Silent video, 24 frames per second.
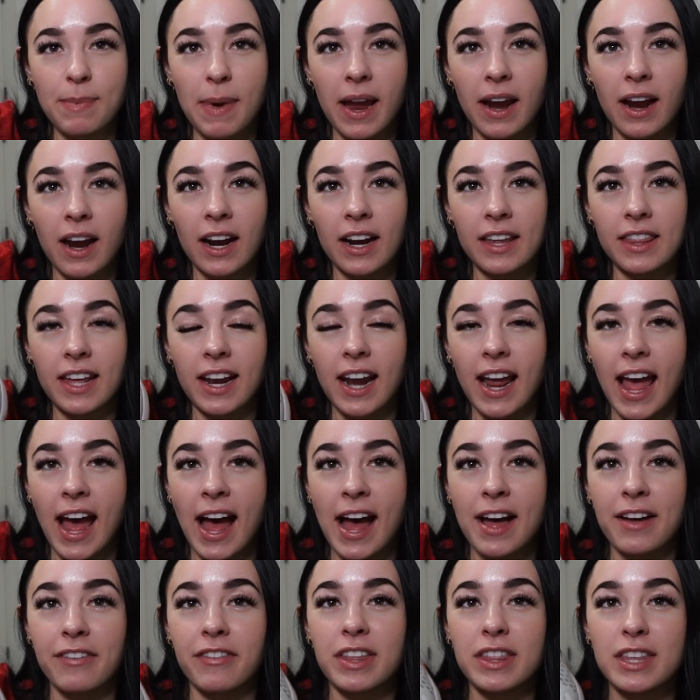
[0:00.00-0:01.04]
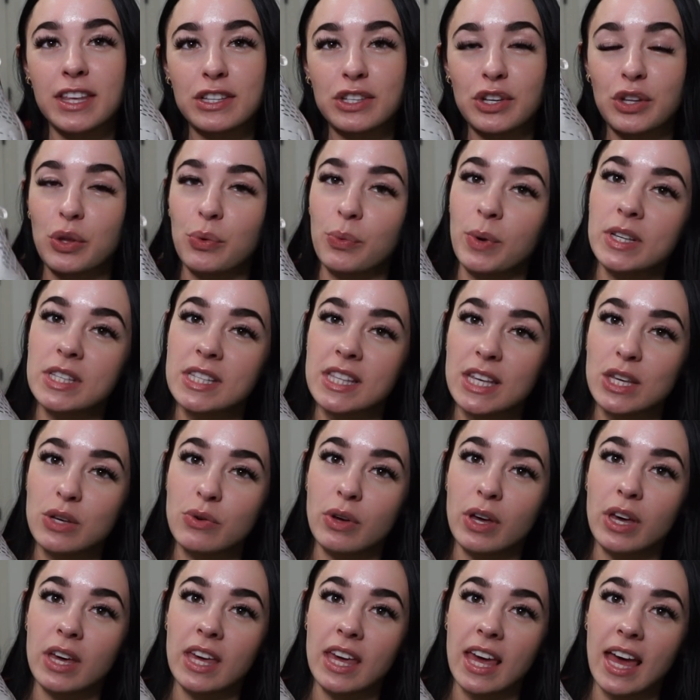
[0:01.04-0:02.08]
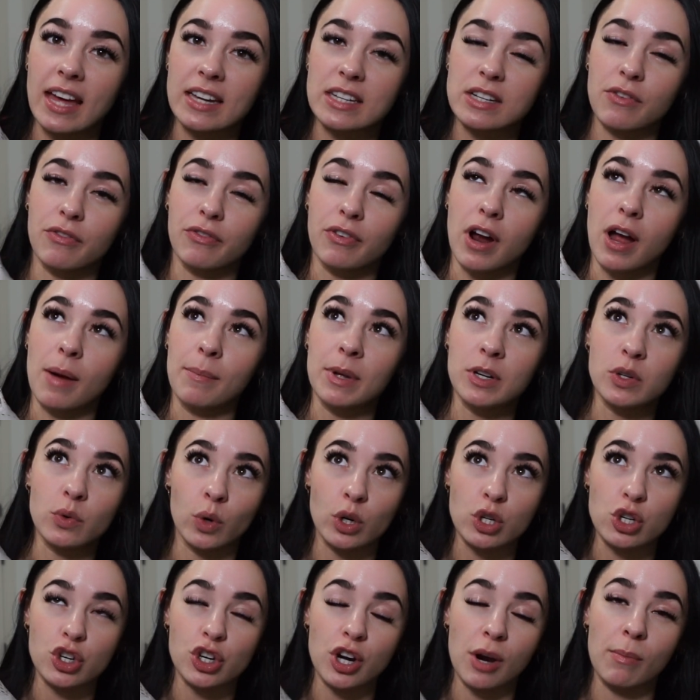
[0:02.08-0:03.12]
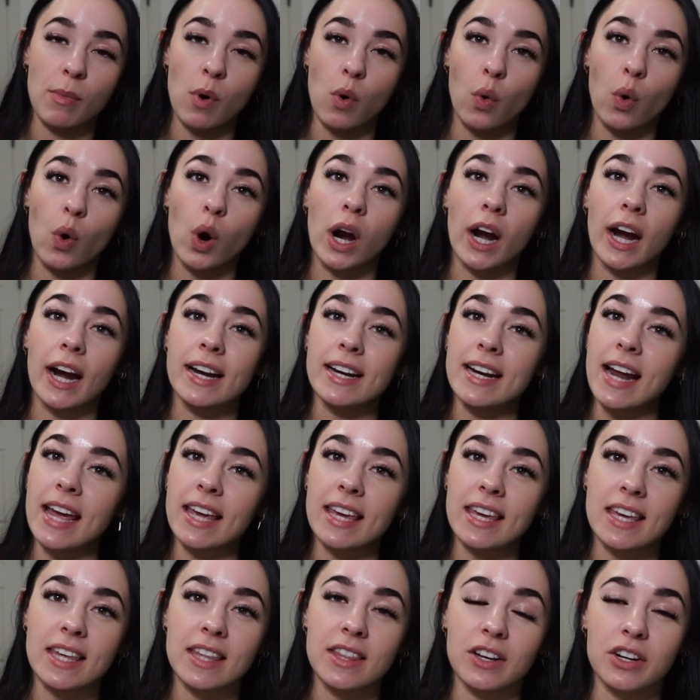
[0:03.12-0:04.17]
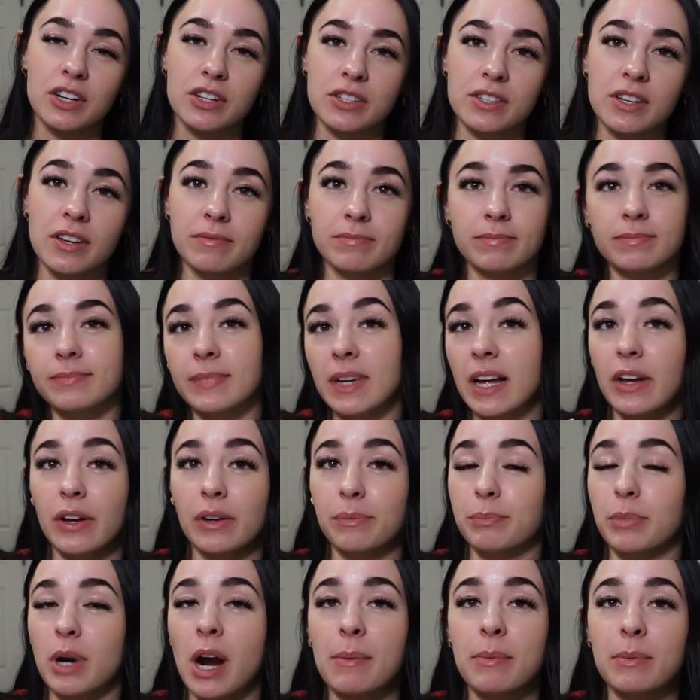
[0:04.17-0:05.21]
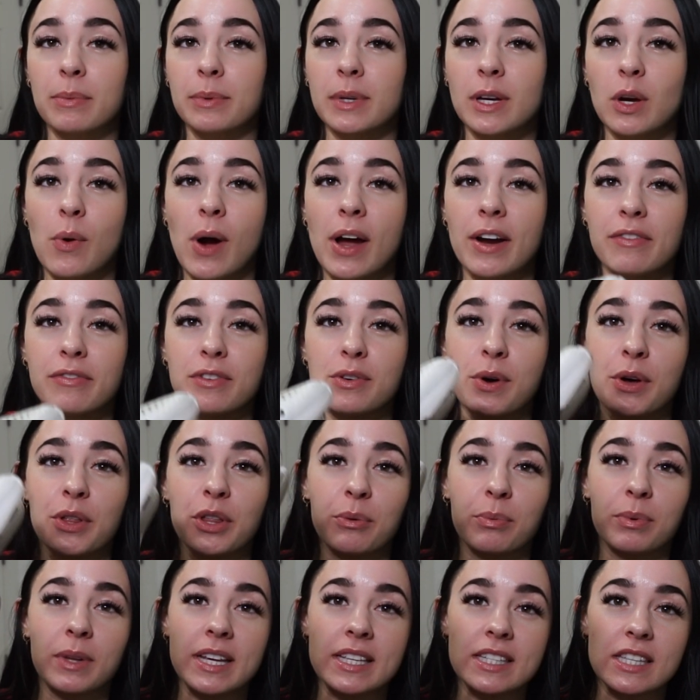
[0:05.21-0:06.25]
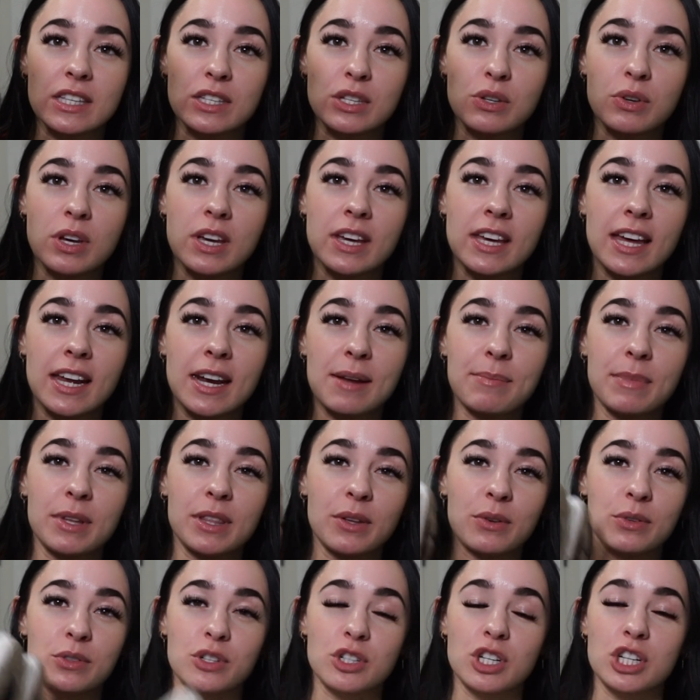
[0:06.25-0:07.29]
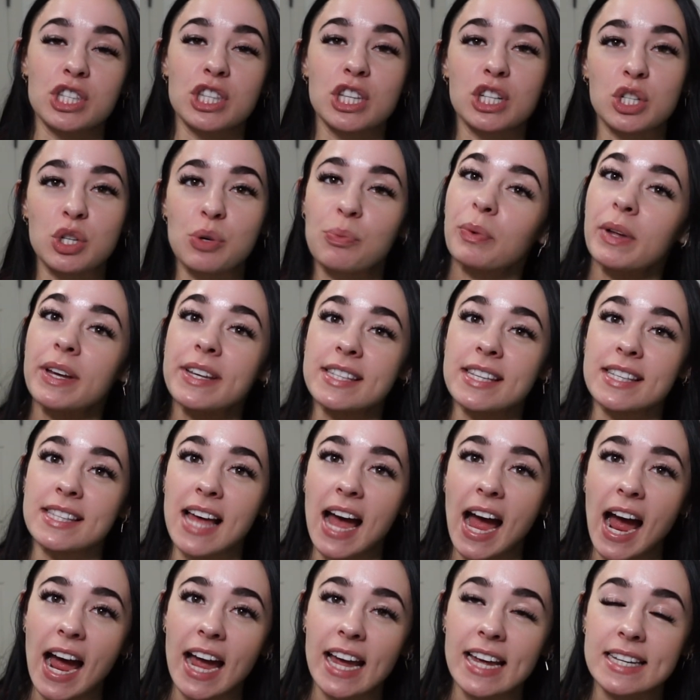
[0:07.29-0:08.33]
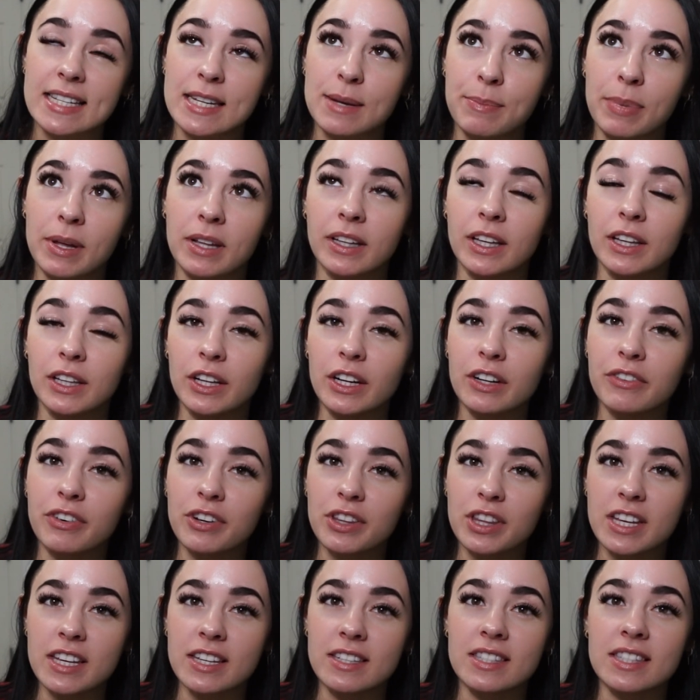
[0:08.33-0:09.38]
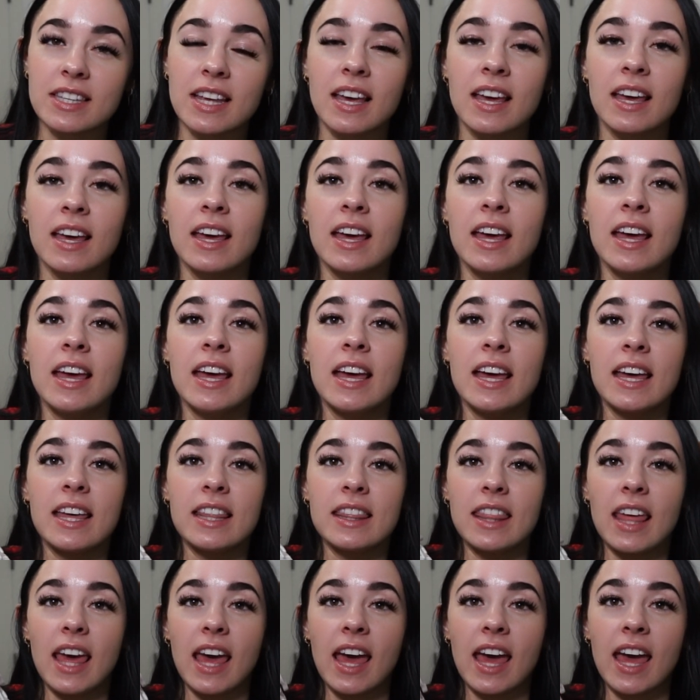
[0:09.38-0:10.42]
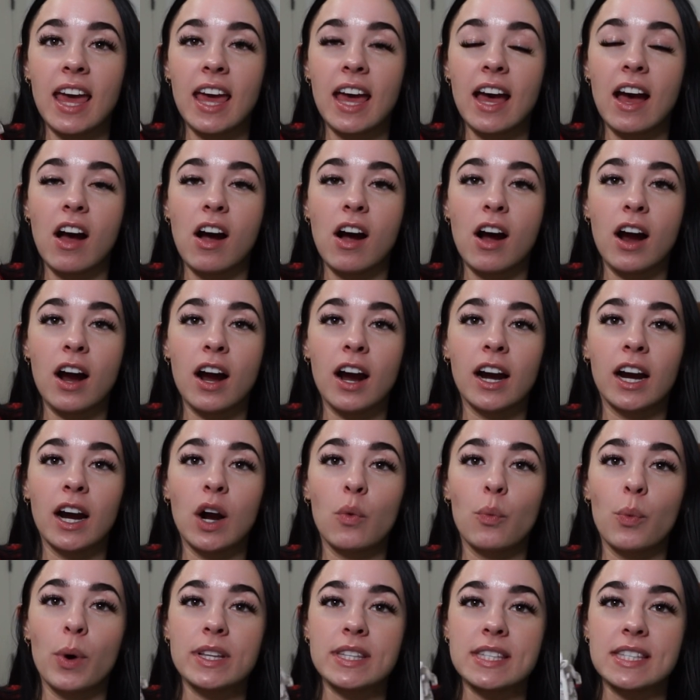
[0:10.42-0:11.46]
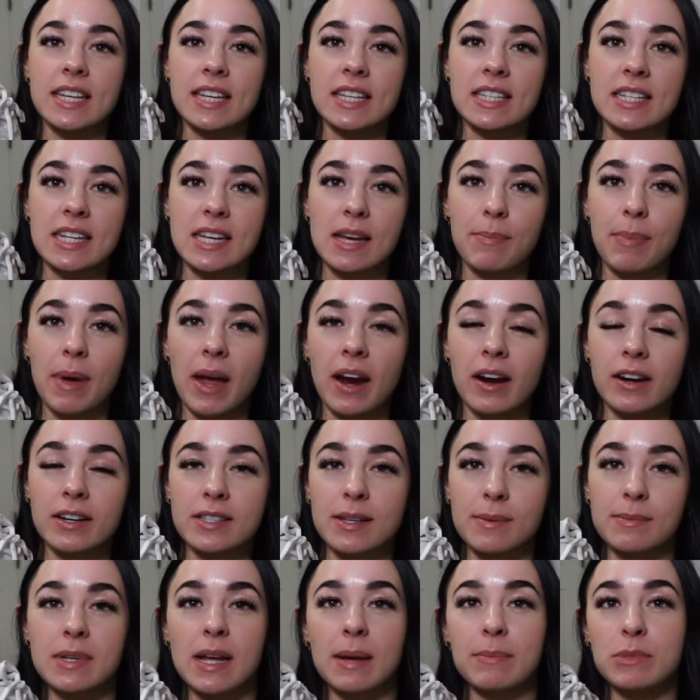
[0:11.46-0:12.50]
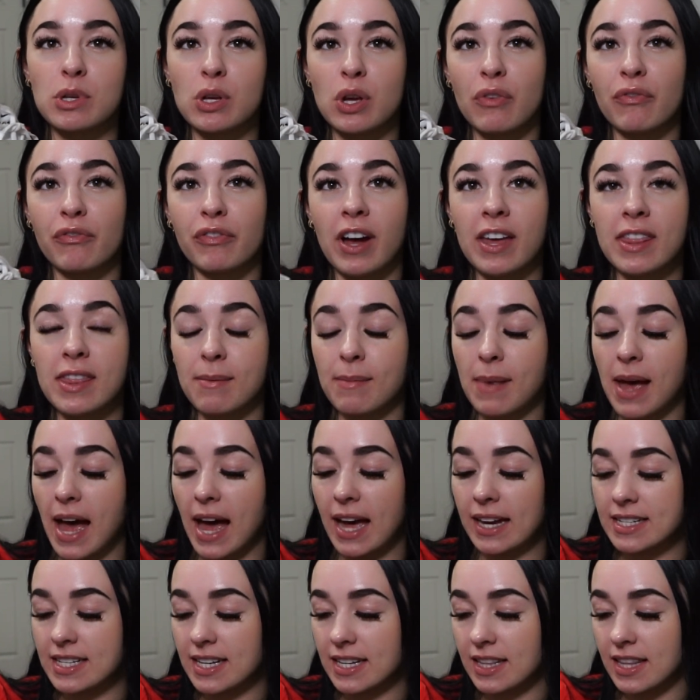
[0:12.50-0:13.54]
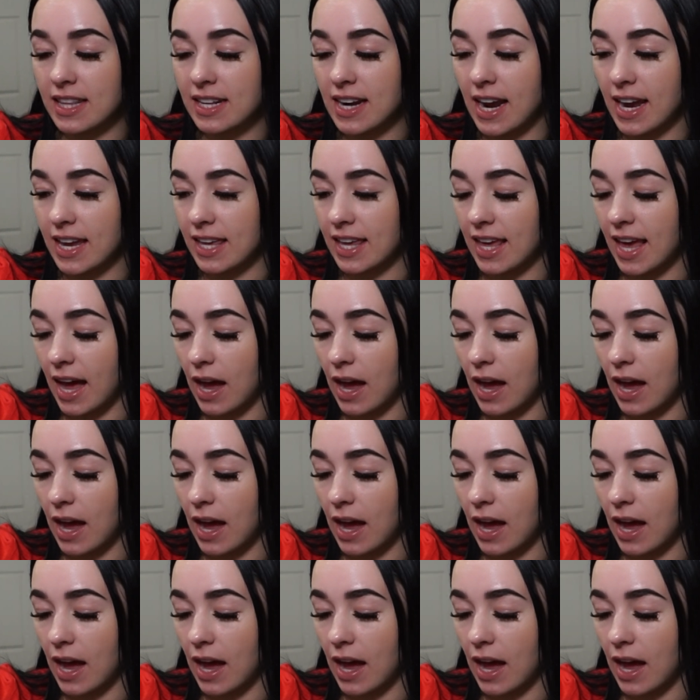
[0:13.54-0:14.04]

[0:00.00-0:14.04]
pair that I have, these are the ones that you can get from Nordstrom or Nike. There's probably quite a few other places you can get them, but those are just the two places I typically look for these. They are $160 a pair. Sometimes you can find them at the Nike